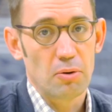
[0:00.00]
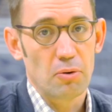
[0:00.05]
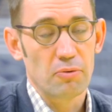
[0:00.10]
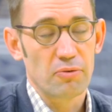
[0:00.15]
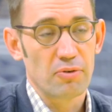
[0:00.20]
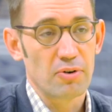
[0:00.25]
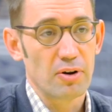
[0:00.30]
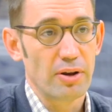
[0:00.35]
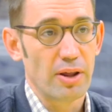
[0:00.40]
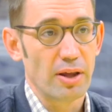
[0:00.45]

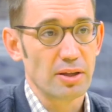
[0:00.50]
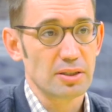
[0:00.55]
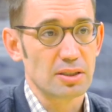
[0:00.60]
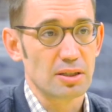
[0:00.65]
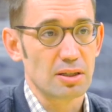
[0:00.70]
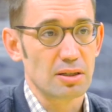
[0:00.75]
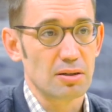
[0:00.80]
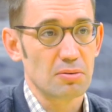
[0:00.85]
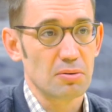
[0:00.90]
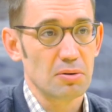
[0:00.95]
over a
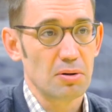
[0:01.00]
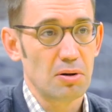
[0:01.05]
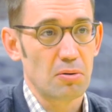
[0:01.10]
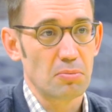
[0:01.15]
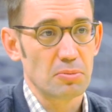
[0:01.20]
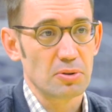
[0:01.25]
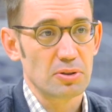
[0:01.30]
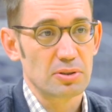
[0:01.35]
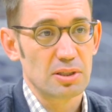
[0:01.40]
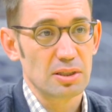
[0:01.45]
dozen, we had
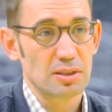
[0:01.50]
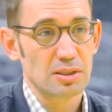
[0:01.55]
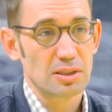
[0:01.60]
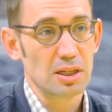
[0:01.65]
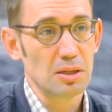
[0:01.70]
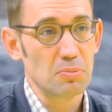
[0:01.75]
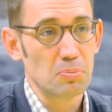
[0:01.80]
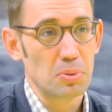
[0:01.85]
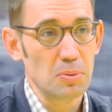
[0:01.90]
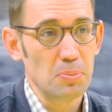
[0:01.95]
almost
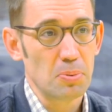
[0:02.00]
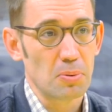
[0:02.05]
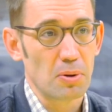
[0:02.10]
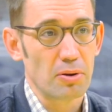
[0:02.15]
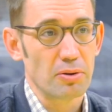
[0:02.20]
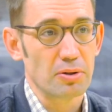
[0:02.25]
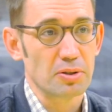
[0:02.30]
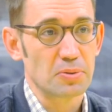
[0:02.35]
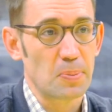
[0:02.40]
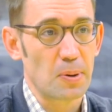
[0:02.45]
sixteen people
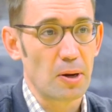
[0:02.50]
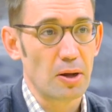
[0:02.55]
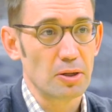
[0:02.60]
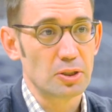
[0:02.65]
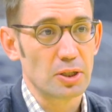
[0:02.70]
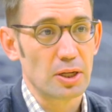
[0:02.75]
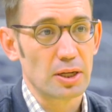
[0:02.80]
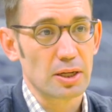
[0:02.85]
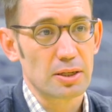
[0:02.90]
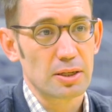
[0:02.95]
on this
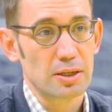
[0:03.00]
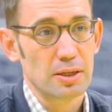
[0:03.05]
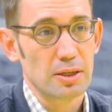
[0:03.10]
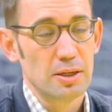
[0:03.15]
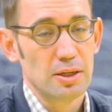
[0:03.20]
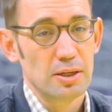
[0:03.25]
project.